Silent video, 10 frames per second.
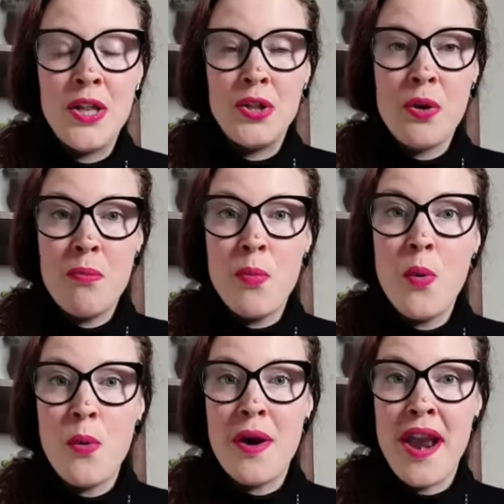the
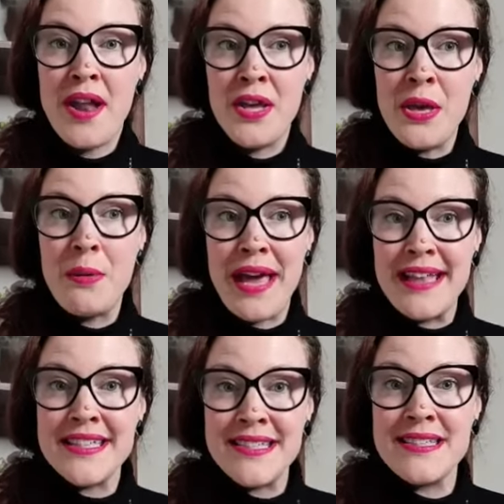more you can
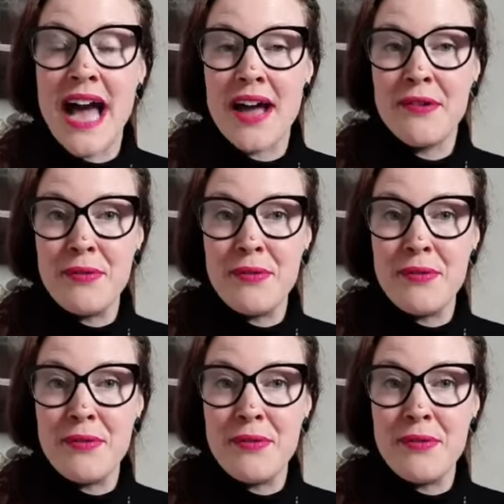start